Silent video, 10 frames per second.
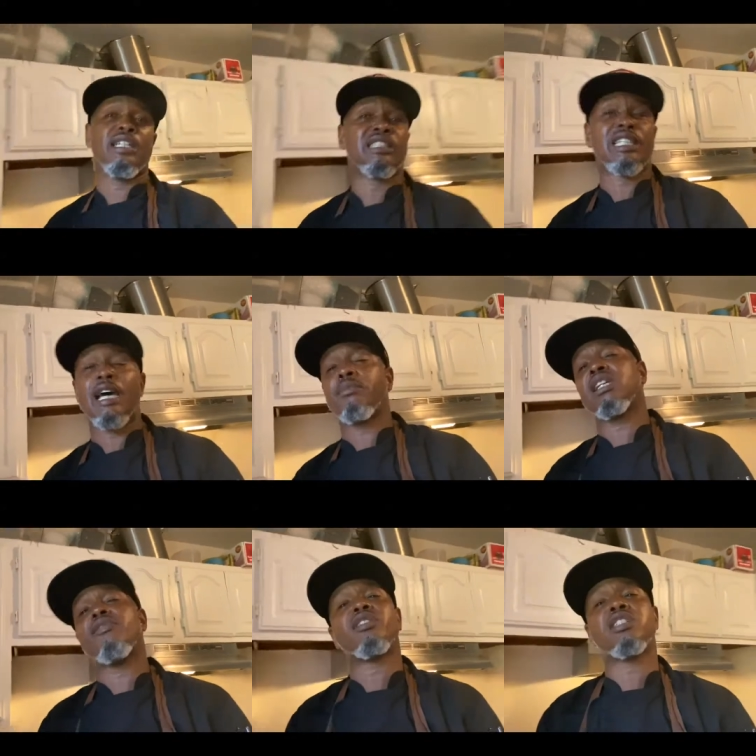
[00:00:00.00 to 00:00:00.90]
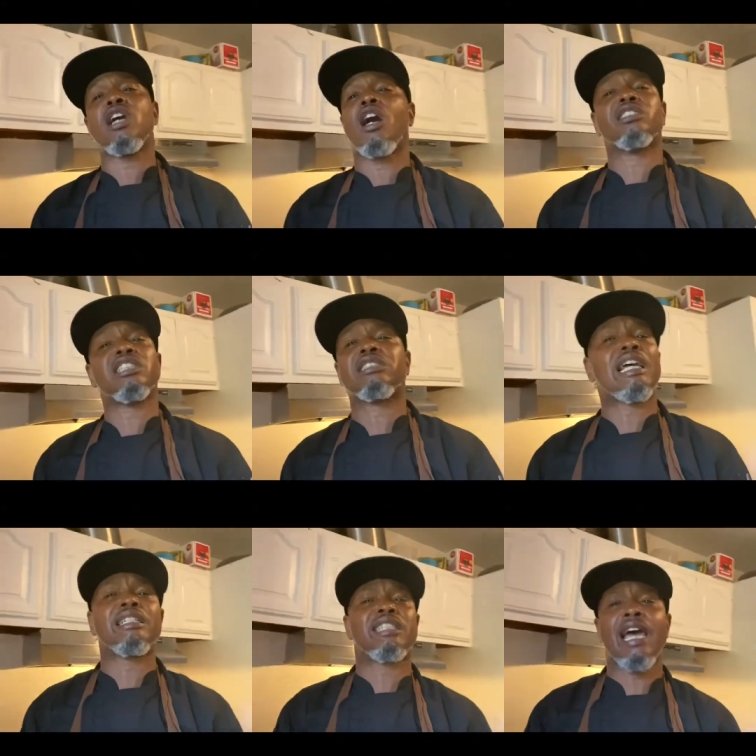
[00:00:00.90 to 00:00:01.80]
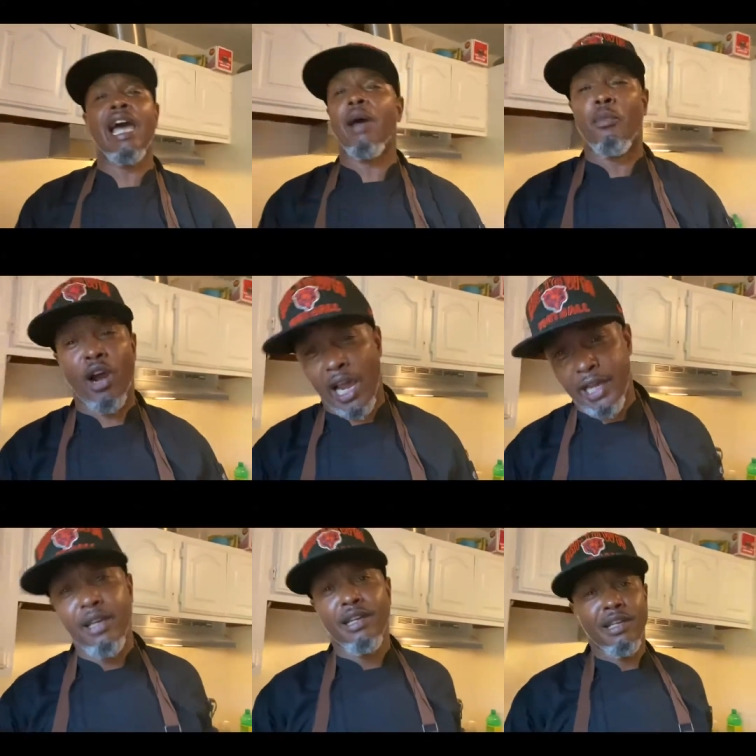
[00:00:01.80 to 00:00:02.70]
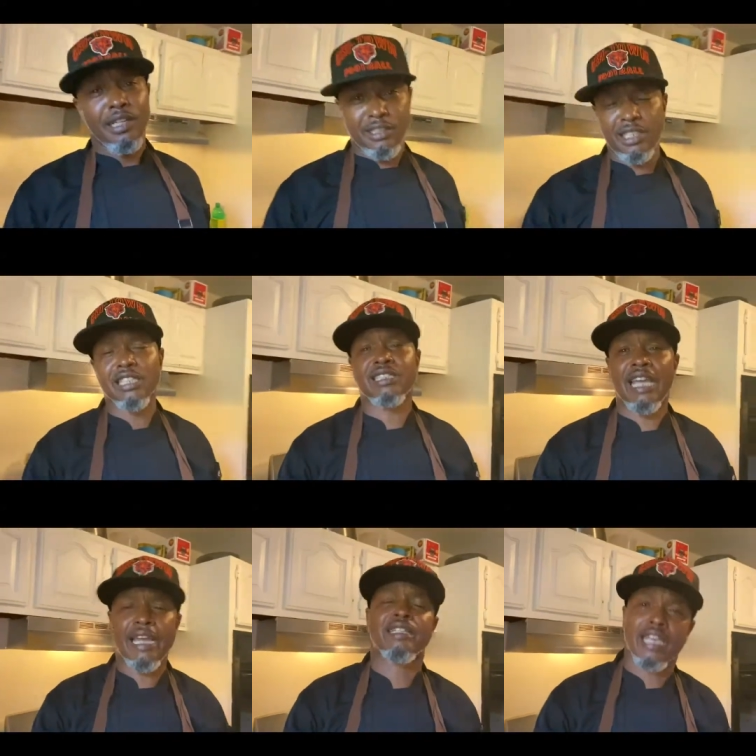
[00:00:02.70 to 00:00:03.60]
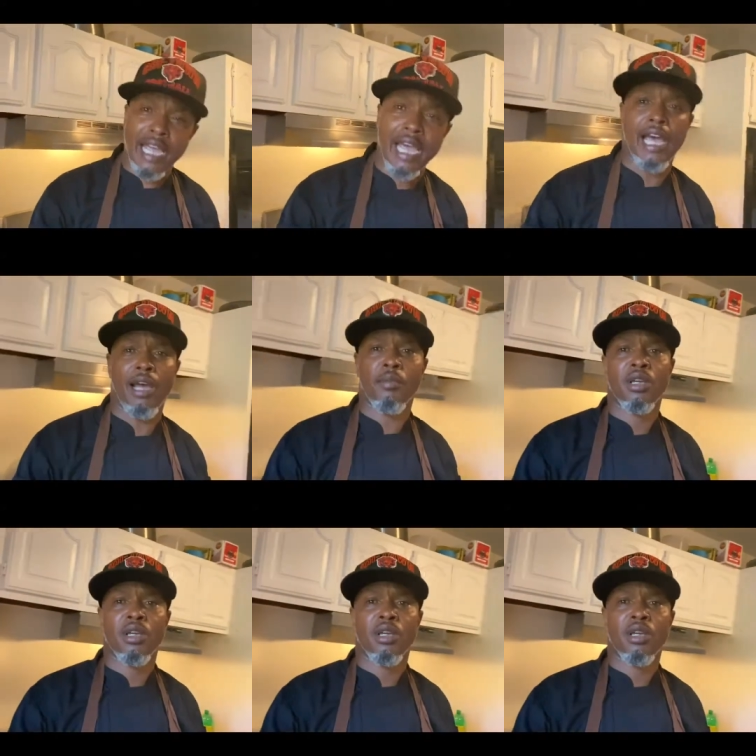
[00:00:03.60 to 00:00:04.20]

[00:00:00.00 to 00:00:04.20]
It's time to give it to y'all. It's just that time, right? It's just that time.